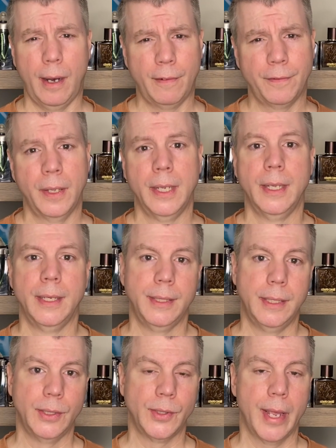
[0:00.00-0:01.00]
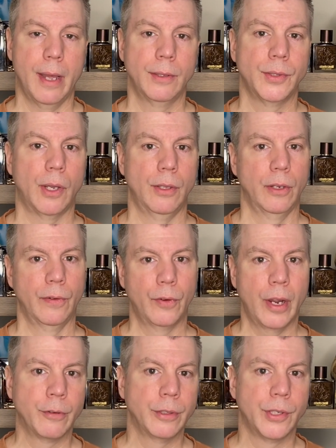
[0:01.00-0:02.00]
off discounts on their
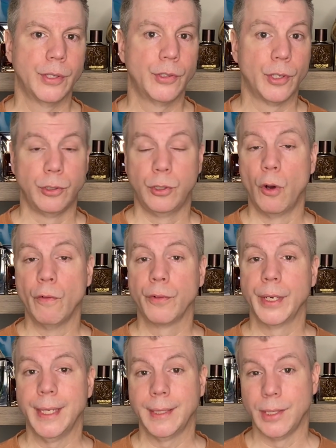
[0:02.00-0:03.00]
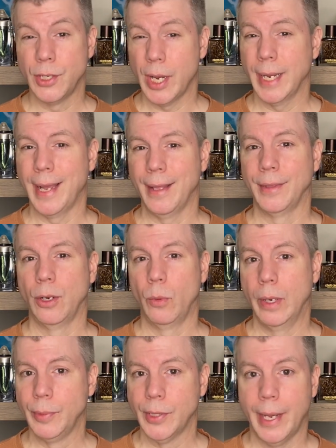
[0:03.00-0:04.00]
fragrances, so don't forget to check out their
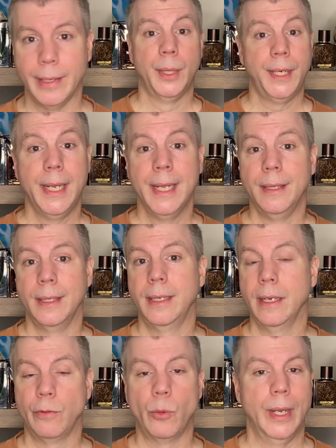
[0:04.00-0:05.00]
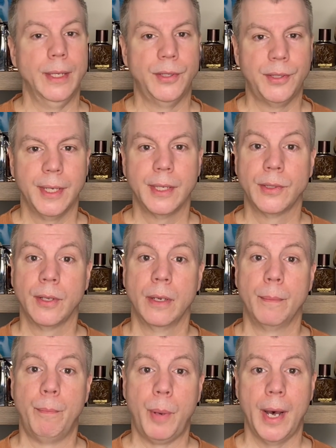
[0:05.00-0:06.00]
website. again, the giveaway, 6
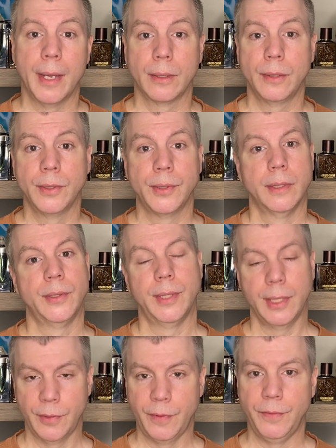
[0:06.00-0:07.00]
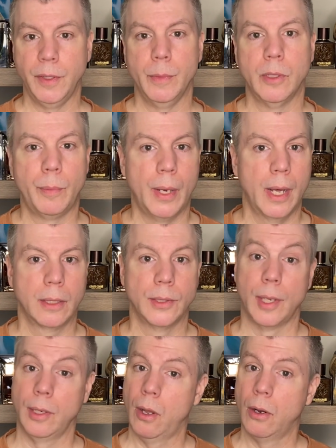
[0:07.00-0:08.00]
bottles, 650 ml
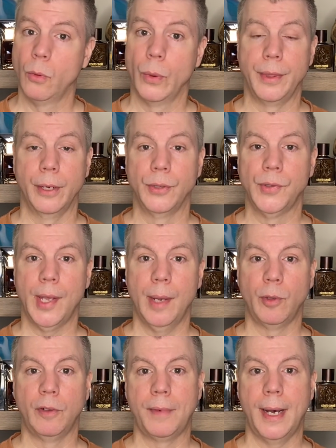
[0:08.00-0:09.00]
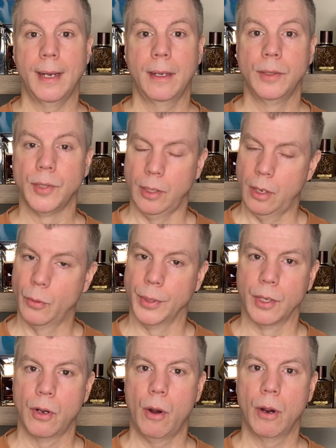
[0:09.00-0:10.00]
bottles, along with their sample vials, along
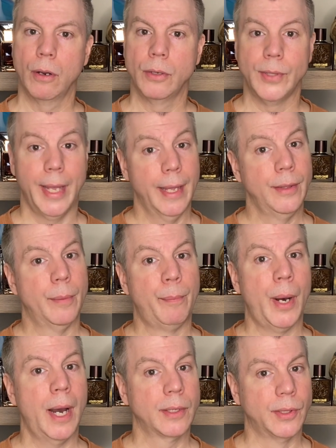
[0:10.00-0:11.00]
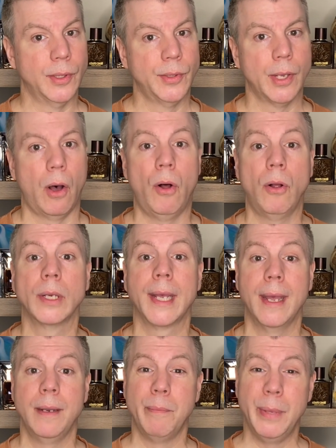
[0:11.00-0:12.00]
with the cards and the boxes, all
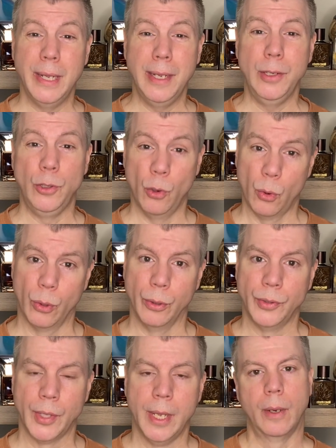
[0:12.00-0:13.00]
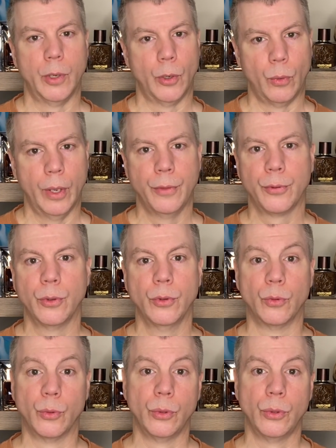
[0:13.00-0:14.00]
can be yours. I'm gonna run through
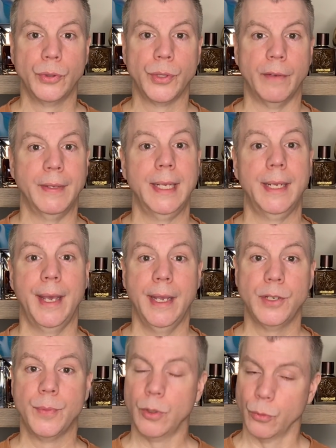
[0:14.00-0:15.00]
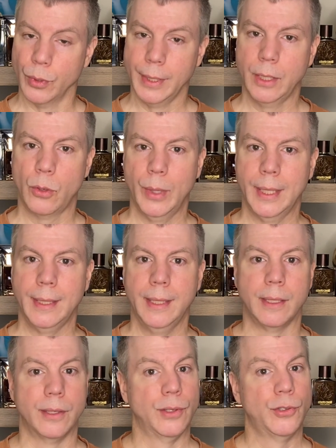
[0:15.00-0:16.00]
the rules of engagement really
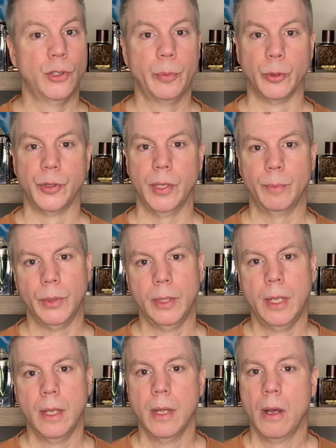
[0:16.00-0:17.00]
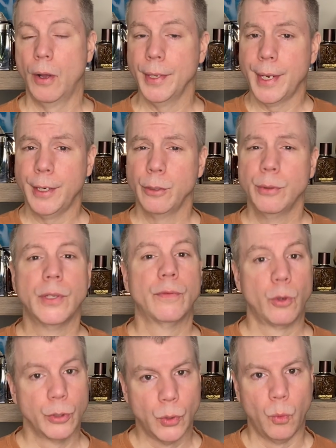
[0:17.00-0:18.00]
quickly because it's super simple. All you gotta do is,
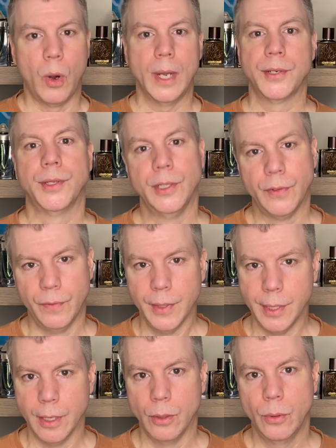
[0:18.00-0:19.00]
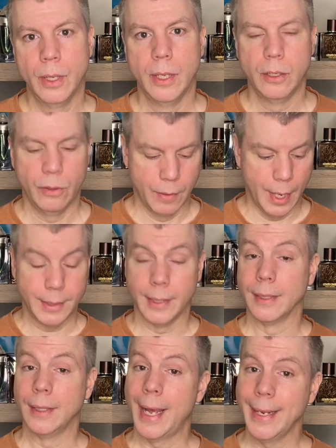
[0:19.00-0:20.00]
of course, watch this video. You've got
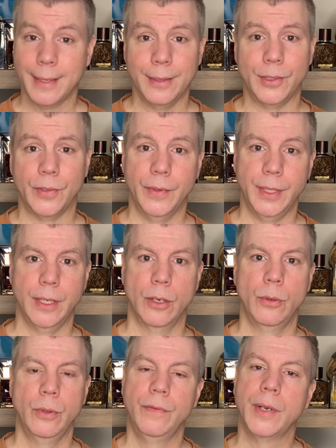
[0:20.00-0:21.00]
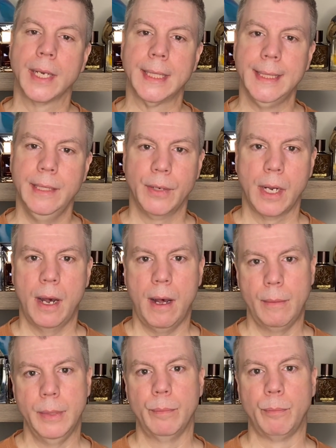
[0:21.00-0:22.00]
to like this video. You've gotta leave a
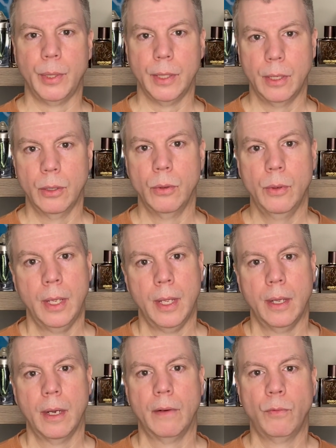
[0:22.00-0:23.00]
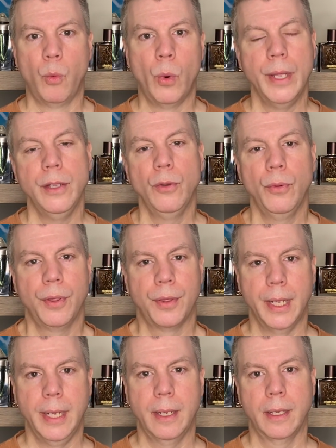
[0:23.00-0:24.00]
comment below of what you
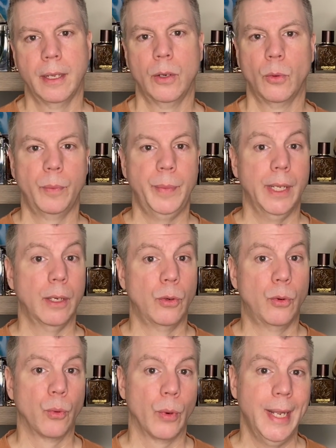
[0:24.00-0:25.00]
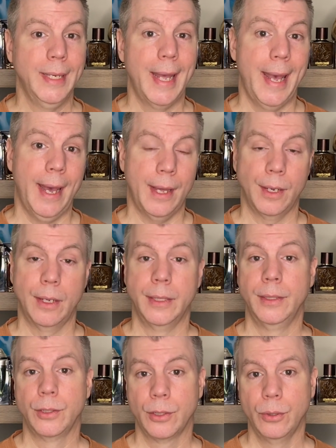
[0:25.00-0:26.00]
think would be a great
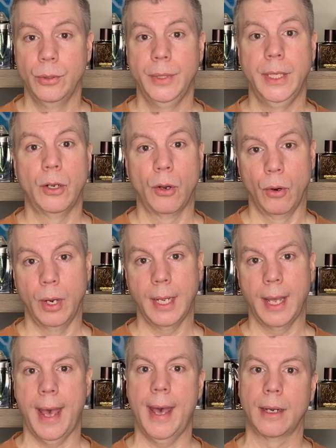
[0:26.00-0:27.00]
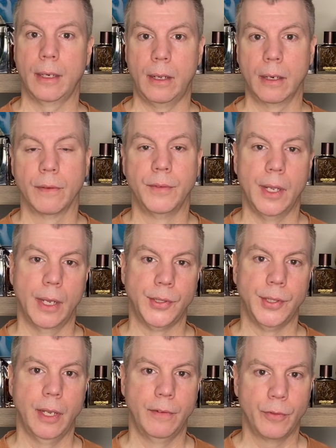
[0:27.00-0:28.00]
add-on to the current catalog of
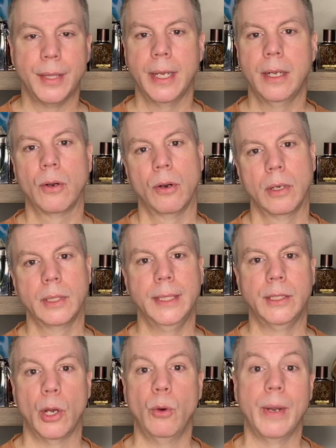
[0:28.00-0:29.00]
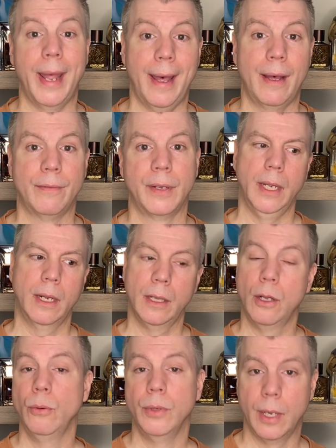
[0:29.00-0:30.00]
Dossier that they currently don't have a
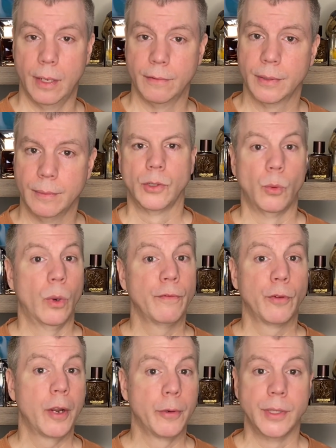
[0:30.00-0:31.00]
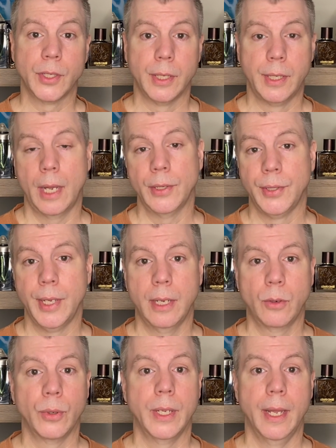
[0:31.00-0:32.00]
clone of. So what fragrance could
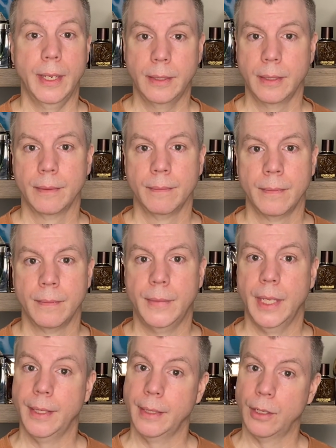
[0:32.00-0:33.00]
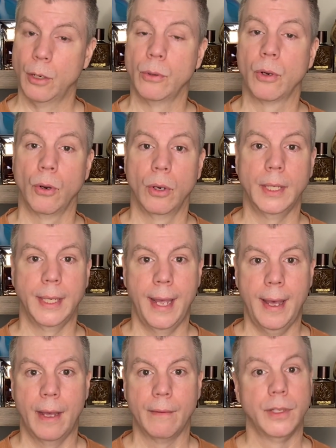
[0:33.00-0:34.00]
Dossier create that they don't currently
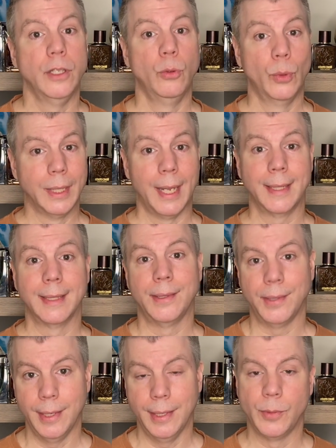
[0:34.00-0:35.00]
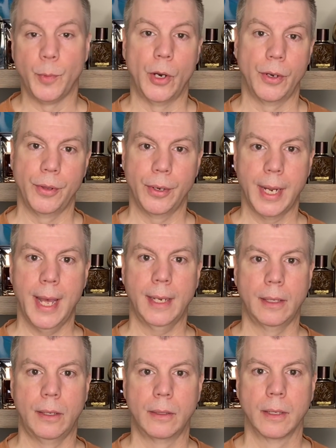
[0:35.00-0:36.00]
have that you would like to see as part of their
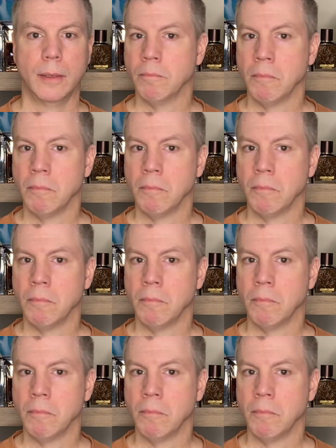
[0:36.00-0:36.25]
catalog?